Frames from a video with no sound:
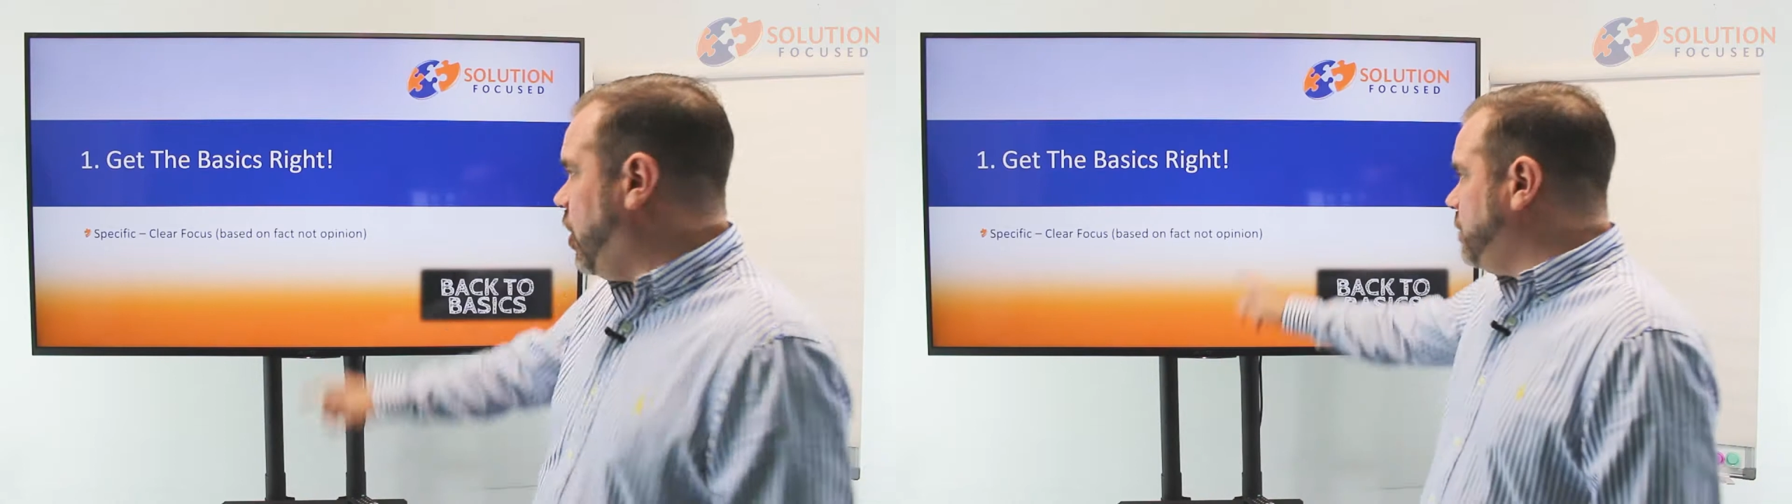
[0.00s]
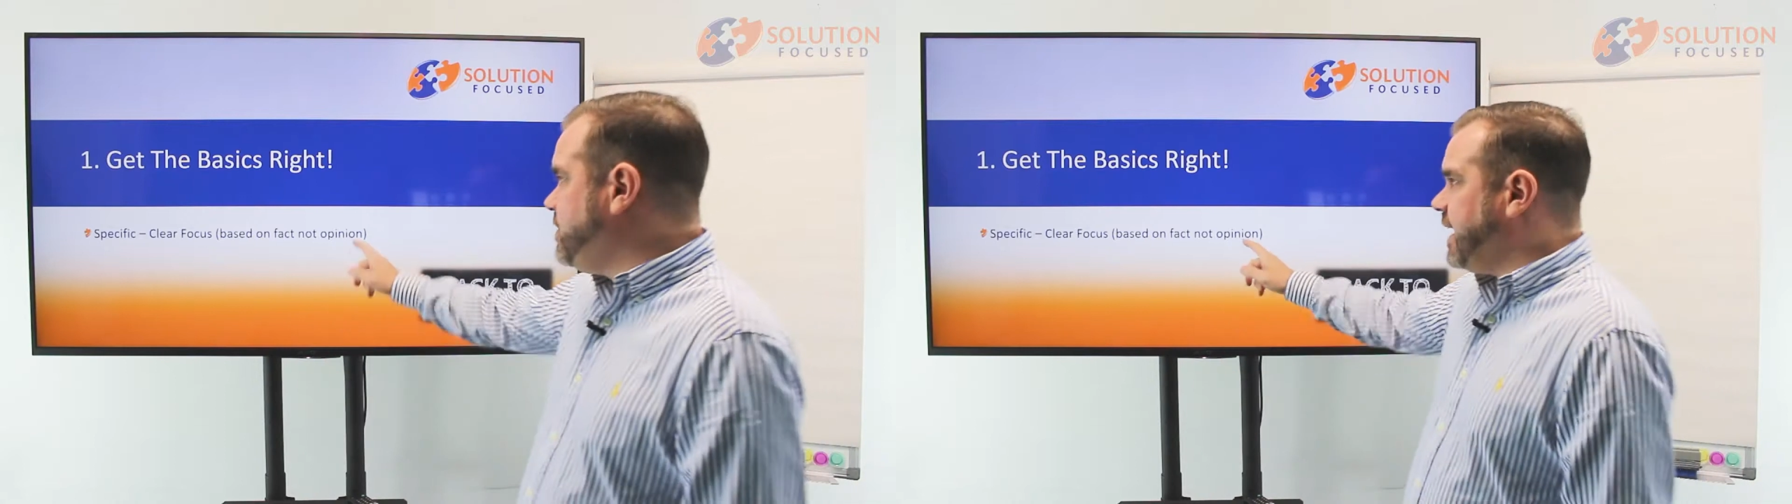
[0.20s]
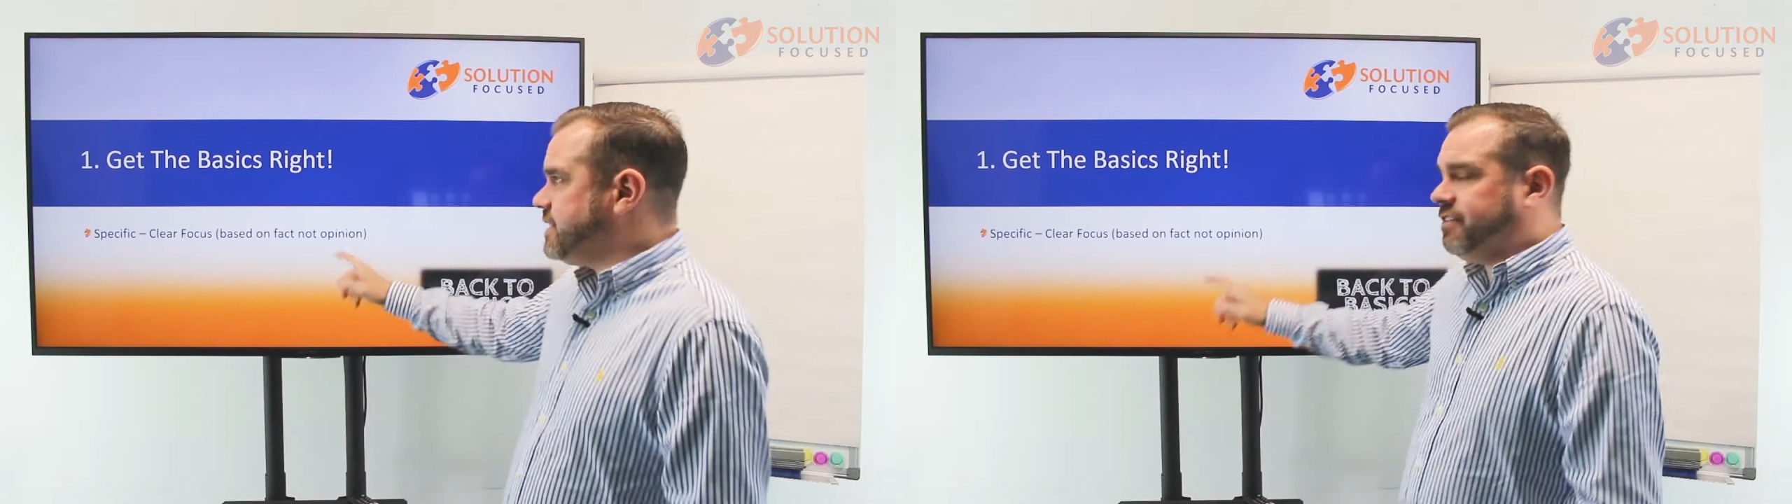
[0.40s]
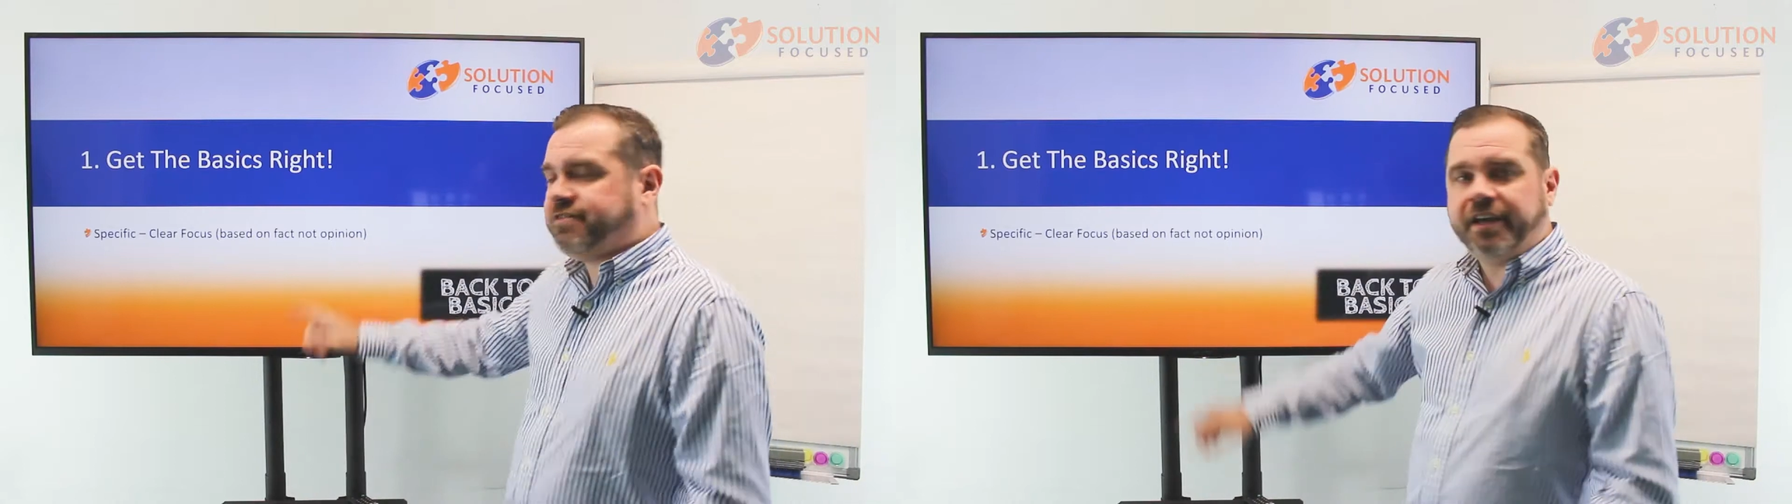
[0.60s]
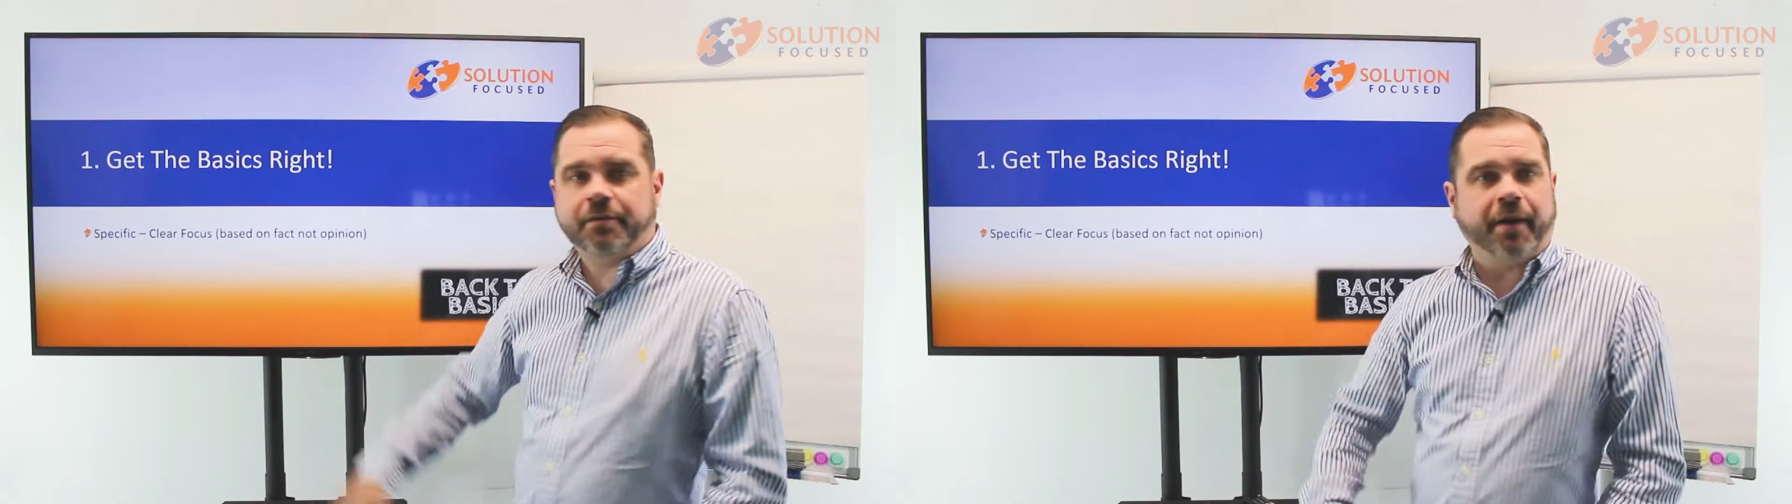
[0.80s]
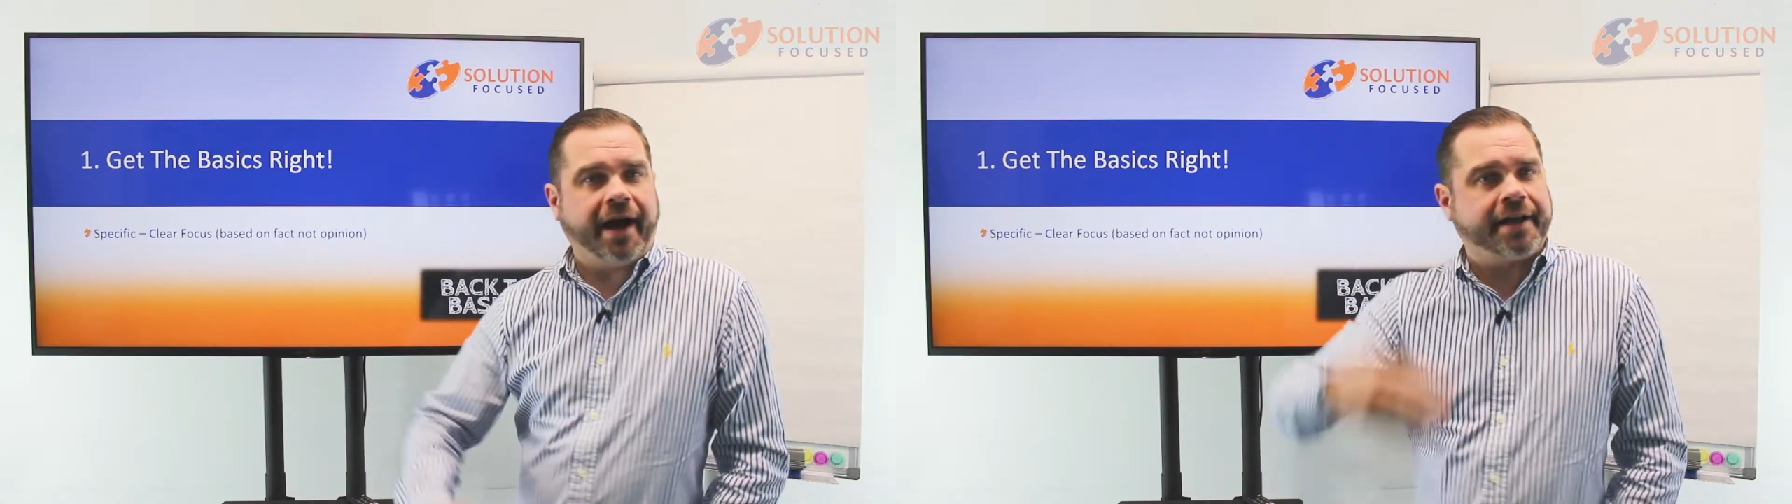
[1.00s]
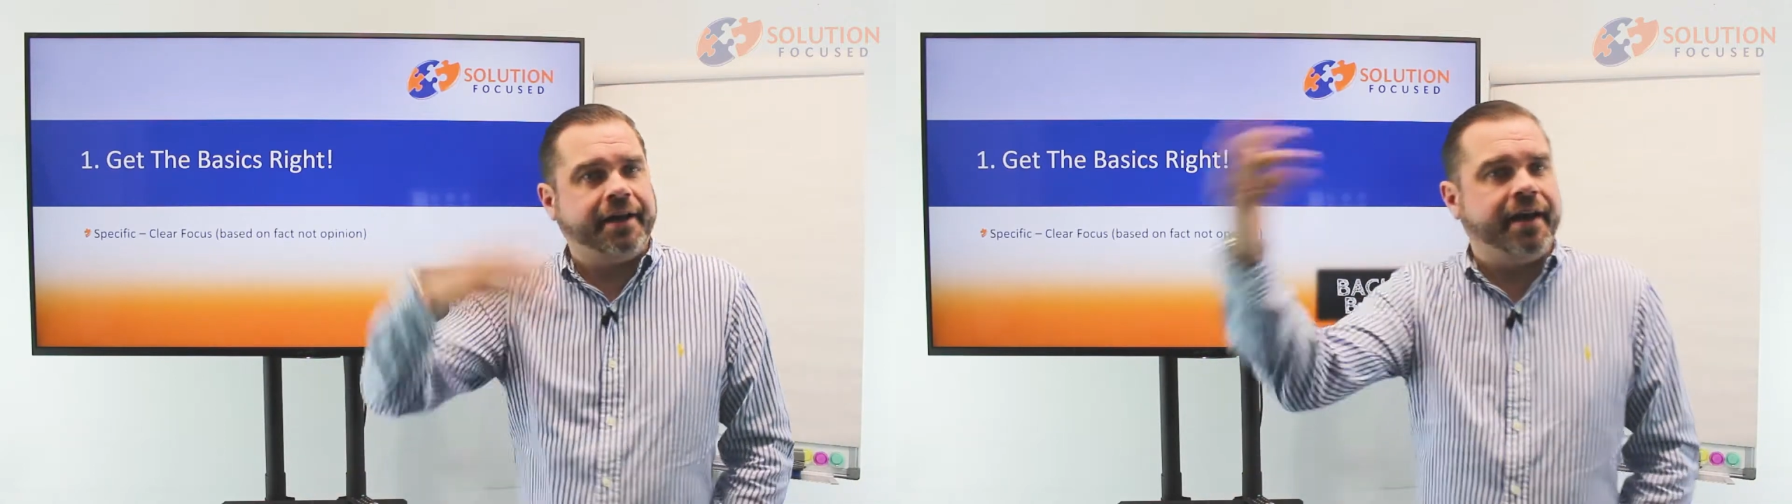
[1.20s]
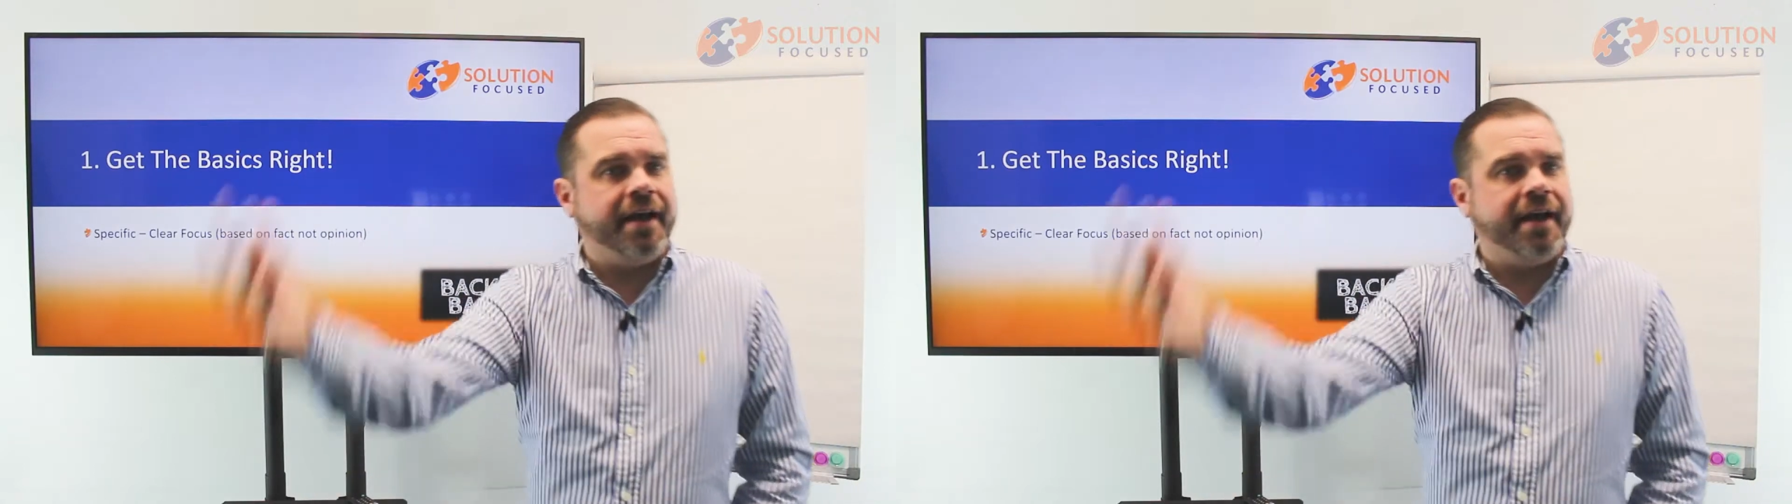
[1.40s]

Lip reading: Objective feedback,